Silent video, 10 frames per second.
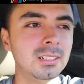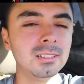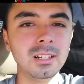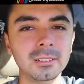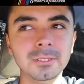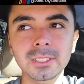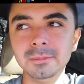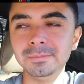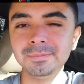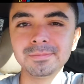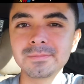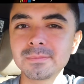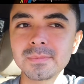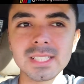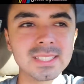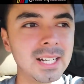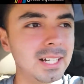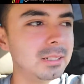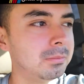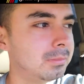a lot of
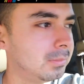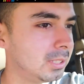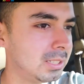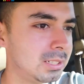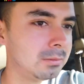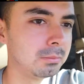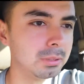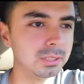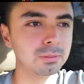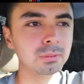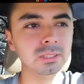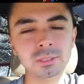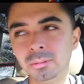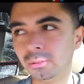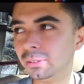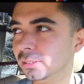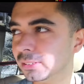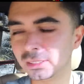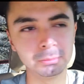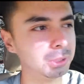time, but it's really cool
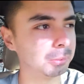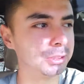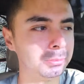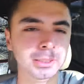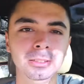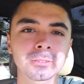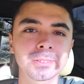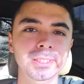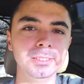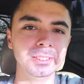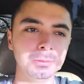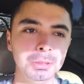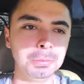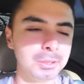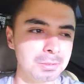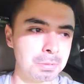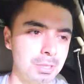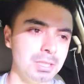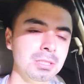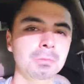to be able to make your own videos and people
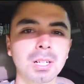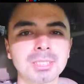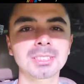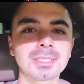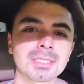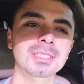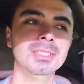support you and watch it.